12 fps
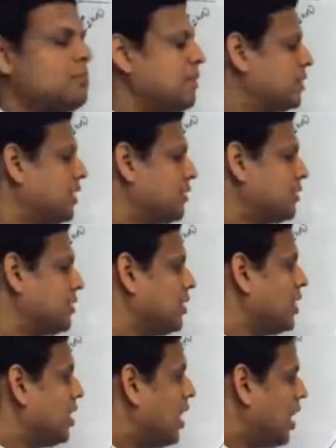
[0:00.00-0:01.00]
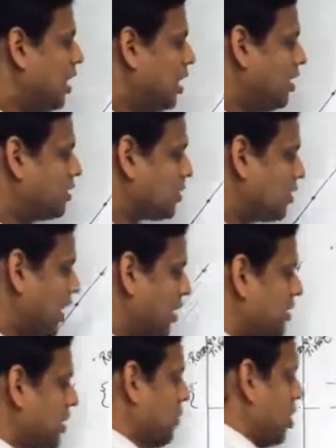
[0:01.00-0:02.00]
Makes sense. So there
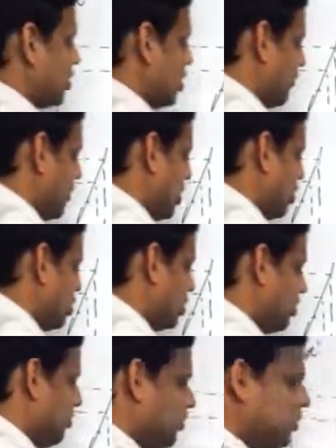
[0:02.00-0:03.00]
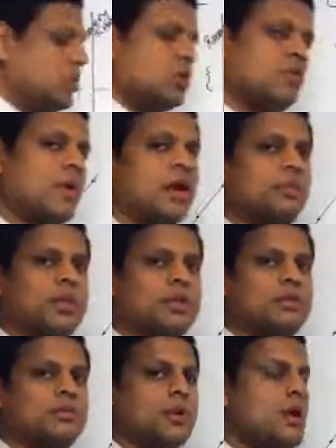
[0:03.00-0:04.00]
is a positive relationship between the two
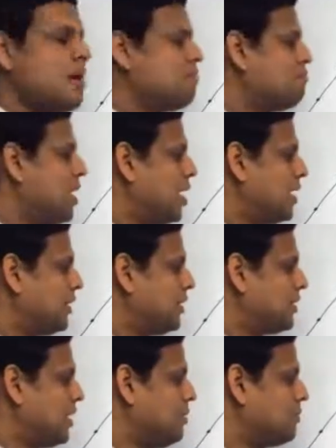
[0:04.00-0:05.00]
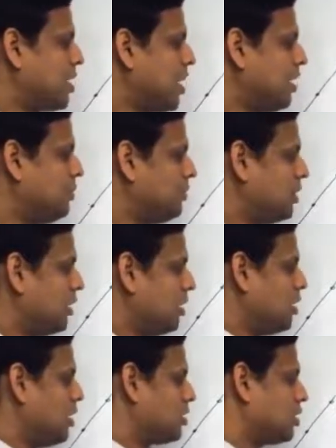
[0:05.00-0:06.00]
variables, but at the same time, the
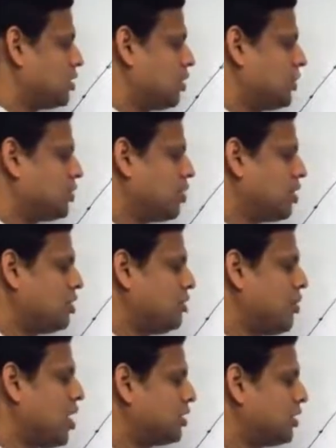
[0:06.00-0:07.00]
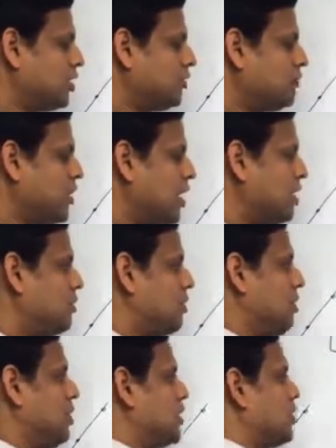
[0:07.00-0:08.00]
relationship is not only positive, but
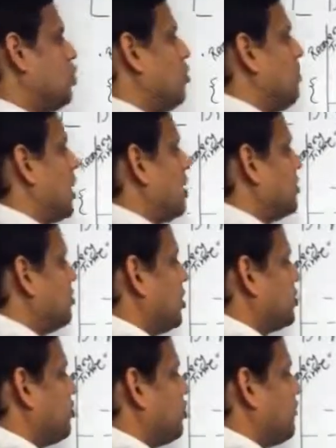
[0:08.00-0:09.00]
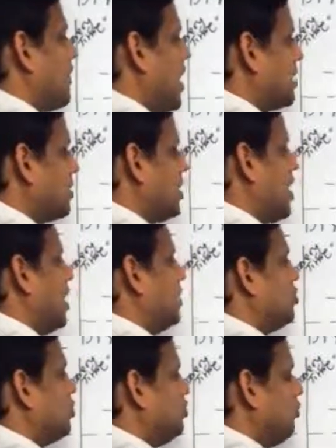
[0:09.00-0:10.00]
the slope becomes much more flatter
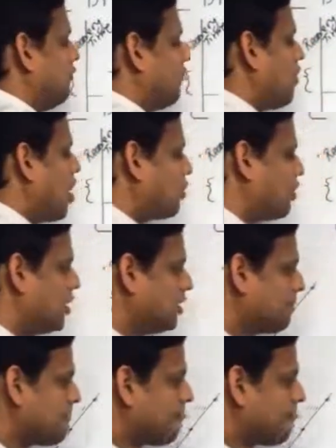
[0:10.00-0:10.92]
as you move forward.